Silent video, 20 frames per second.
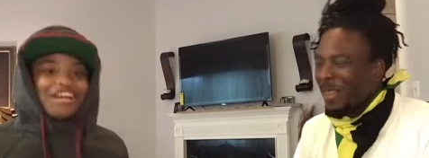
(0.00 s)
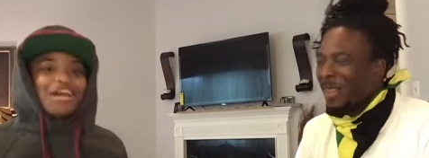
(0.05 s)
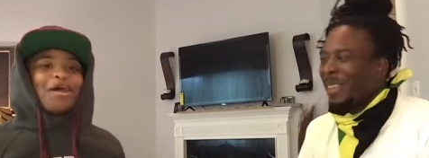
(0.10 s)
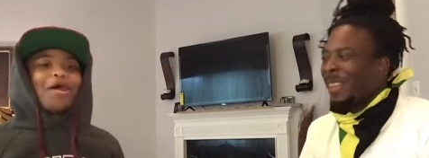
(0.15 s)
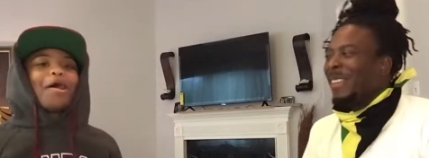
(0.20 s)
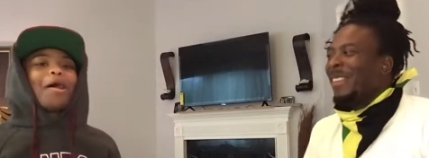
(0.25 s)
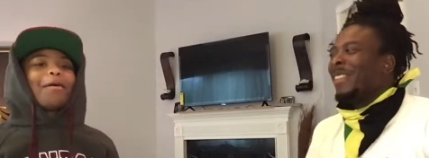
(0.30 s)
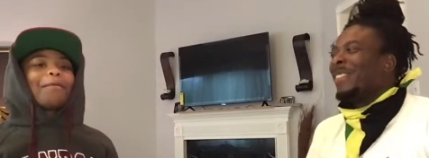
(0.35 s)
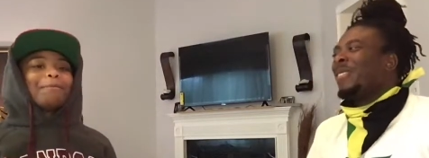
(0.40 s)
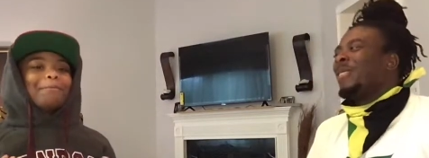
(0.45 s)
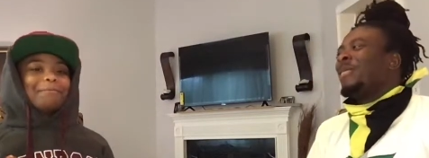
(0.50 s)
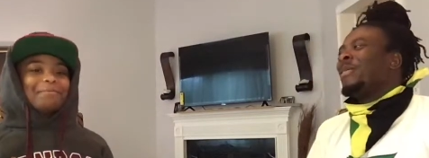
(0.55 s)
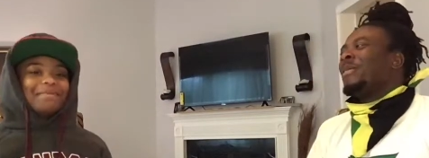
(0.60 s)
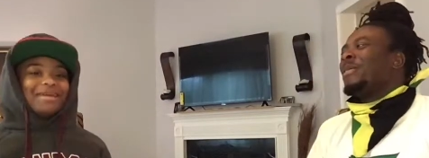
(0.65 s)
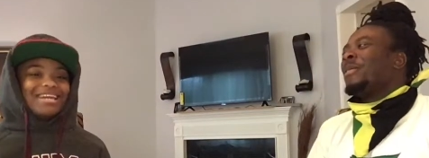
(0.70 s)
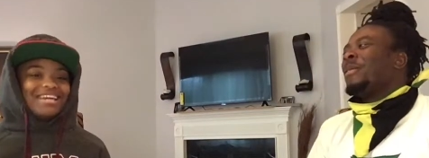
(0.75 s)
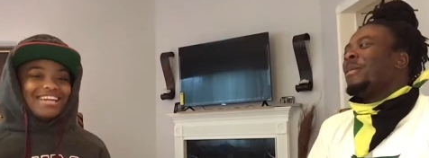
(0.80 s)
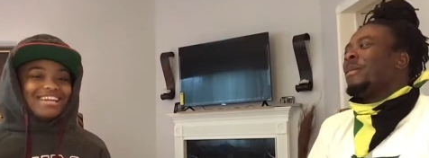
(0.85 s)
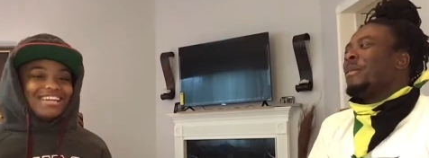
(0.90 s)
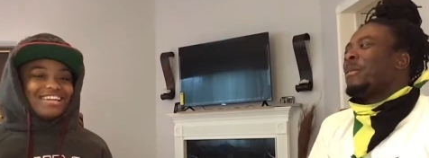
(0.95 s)
Speaker 1: Me
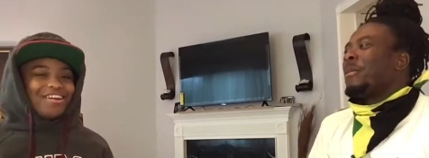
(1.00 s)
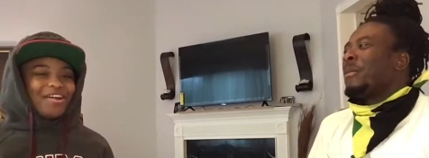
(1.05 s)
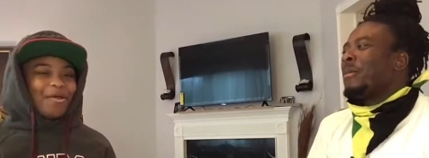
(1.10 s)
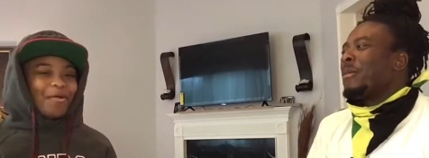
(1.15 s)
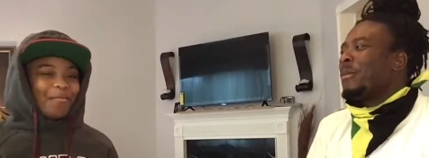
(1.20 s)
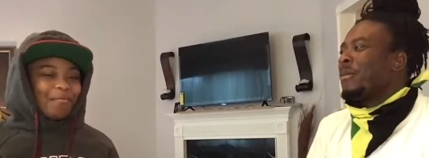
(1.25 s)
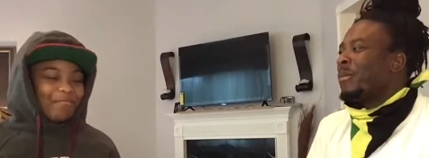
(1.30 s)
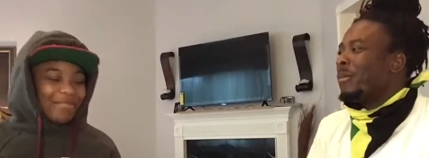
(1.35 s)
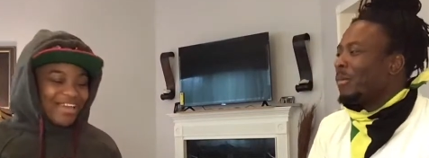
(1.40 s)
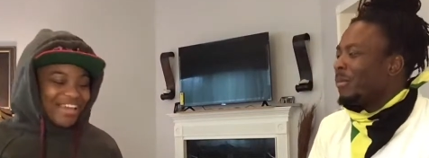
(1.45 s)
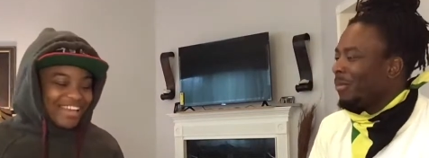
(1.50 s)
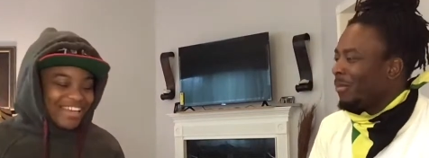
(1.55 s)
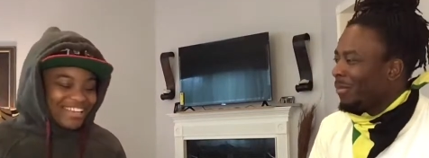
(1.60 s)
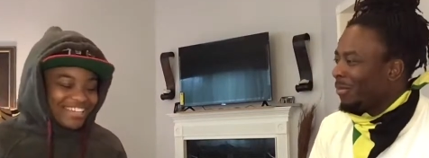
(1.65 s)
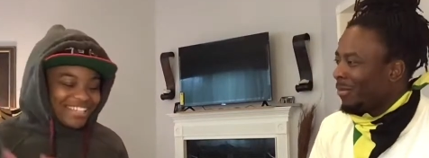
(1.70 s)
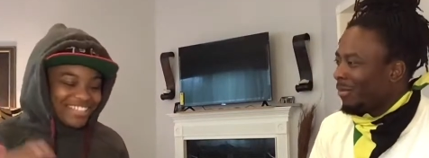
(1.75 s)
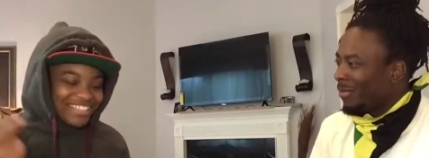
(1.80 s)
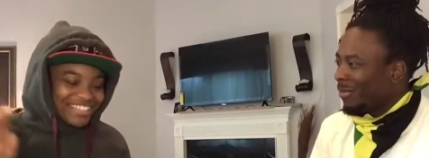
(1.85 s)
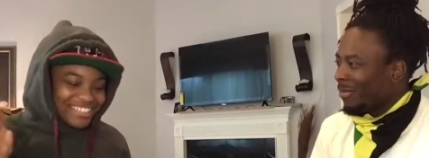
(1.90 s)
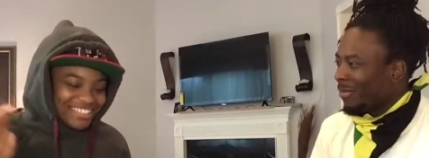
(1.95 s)
being
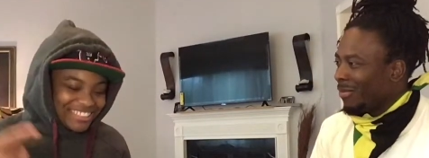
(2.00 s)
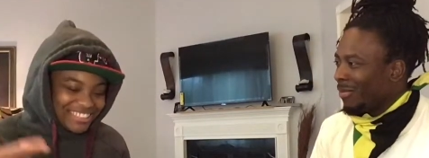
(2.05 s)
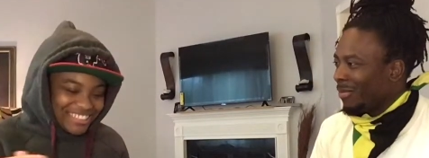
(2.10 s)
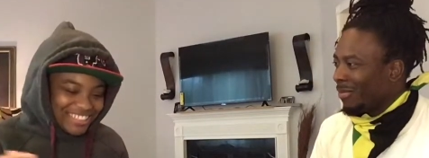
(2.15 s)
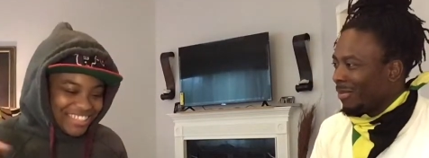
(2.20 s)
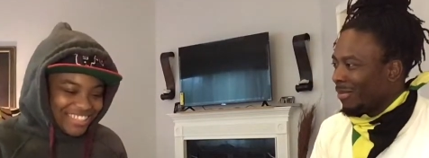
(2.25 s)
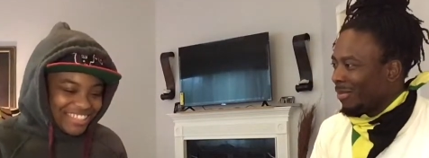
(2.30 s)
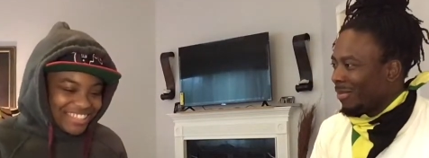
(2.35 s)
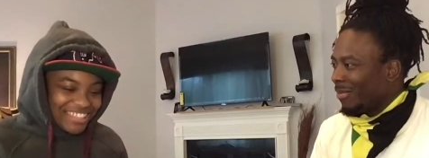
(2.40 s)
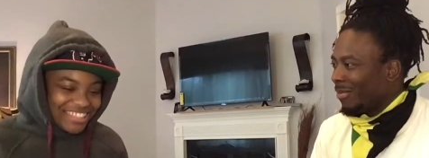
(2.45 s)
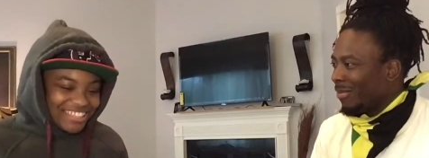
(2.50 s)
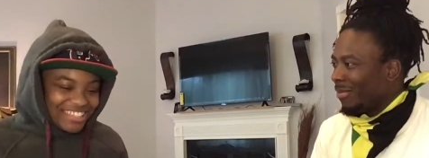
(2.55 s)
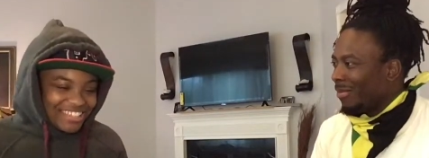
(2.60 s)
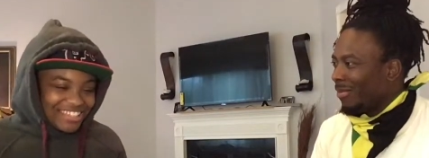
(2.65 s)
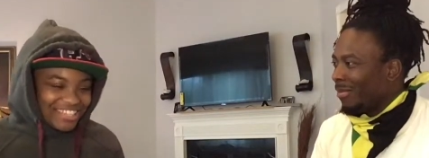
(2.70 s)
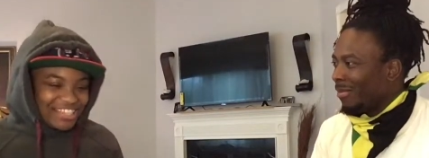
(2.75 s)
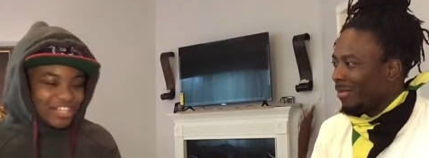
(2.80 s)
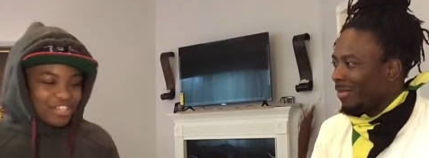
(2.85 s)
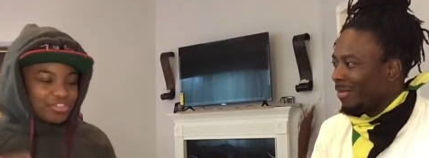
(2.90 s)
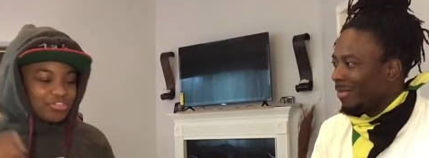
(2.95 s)
skinny,
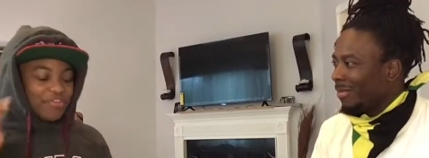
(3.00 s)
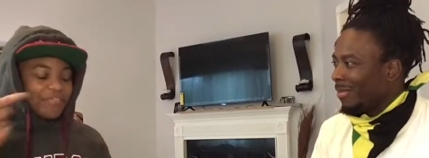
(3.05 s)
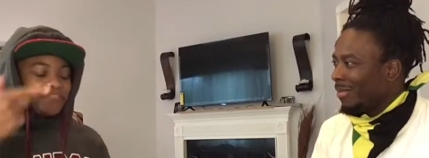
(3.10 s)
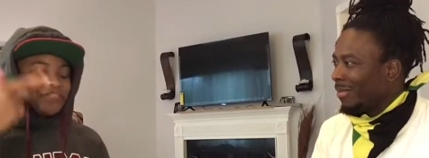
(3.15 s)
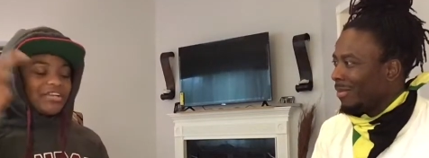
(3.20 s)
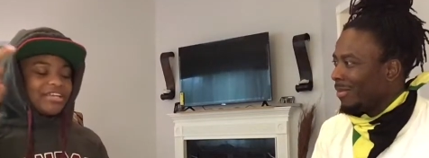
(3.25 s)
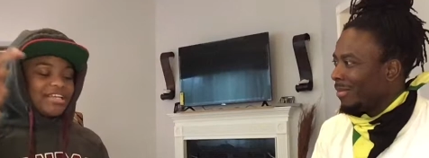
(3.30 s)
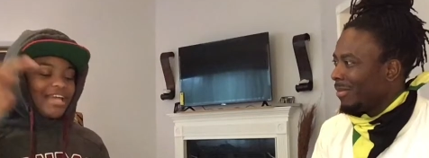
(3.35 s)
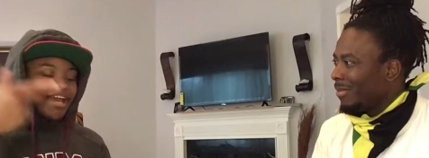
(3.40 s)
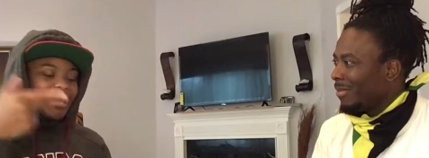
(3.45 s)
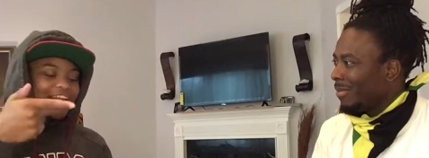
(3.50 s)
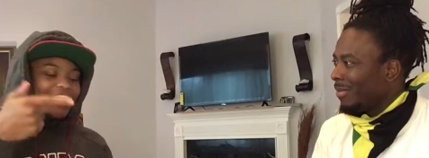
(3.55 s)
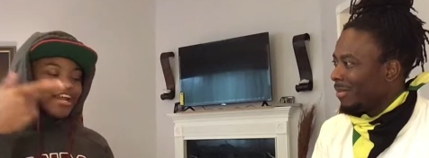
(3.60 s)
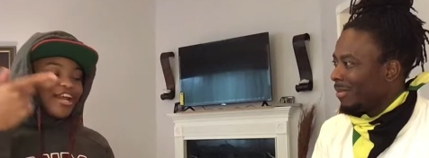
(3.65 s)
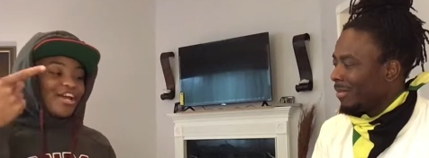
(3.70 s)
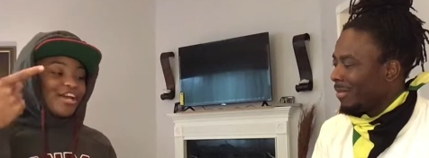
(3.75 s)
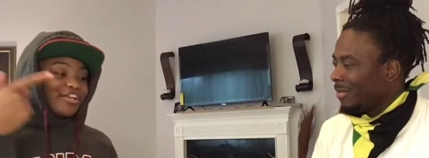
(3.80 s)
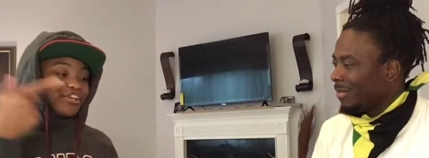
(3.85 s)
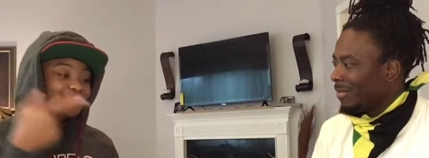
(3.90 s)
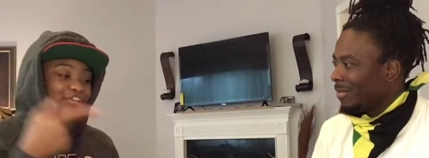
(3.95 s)
don't forget,
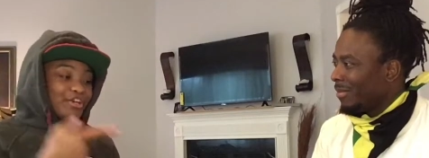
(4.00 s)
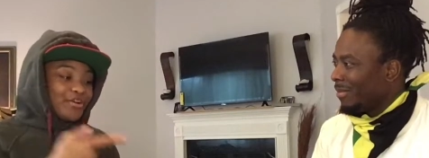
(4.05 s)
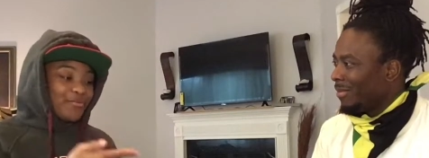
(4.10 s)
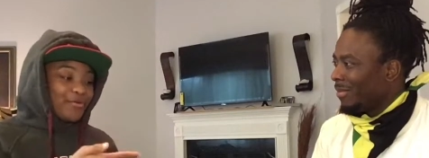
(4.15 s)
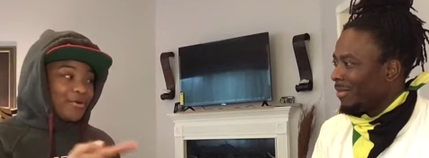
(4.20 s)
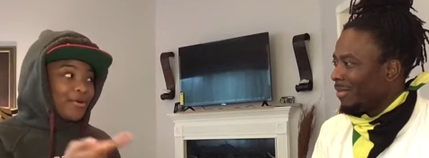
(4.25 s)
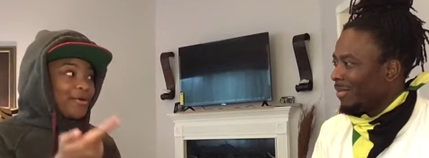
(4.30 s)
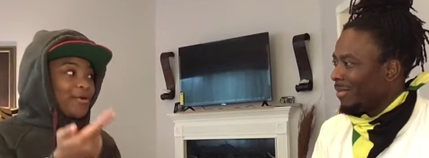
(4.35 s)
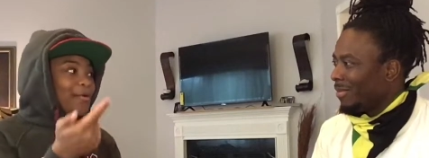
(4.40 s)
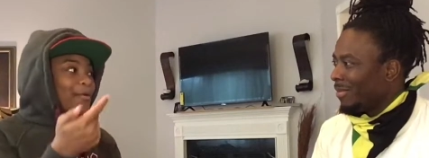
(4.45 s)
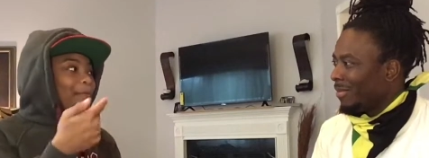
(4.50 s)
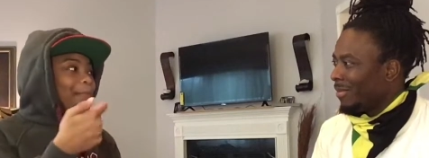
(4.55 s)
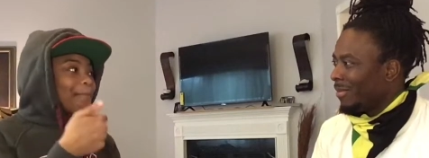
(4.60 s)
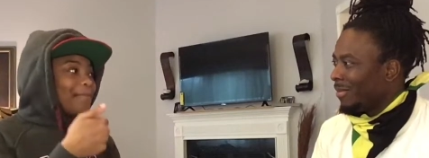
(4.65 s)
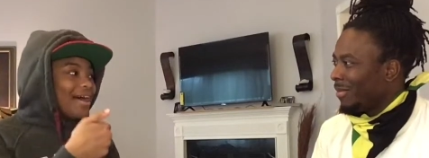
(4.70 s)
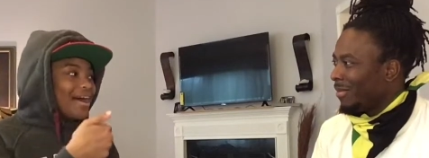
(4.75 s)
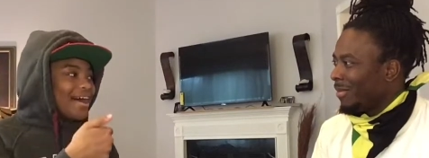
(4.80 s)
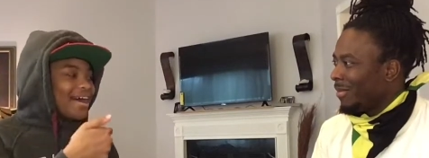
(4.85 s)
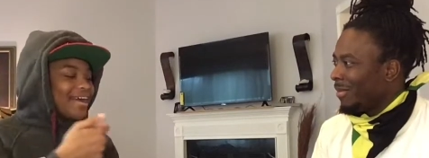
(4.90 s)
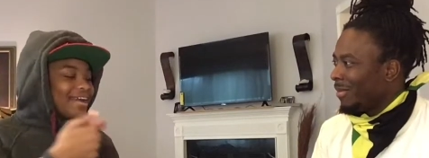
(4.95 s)
you were my
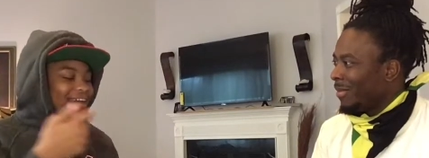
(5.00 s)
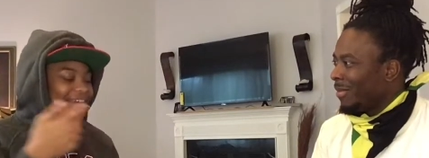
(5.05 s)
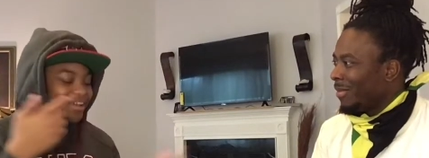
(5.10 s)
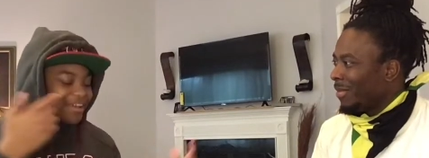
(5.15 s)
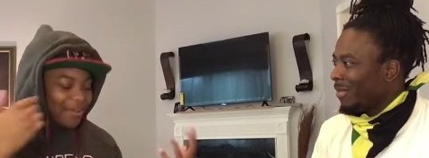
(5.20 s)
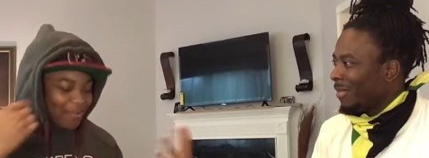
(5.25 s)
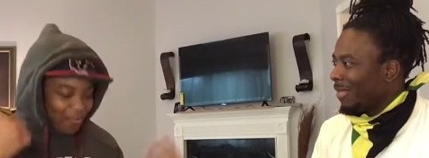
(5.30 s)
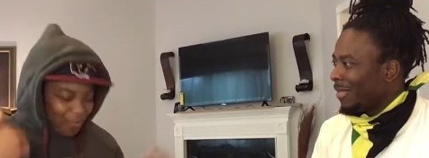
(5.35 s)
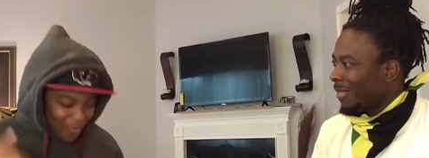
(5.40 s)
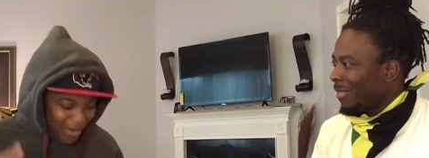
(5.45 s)
weight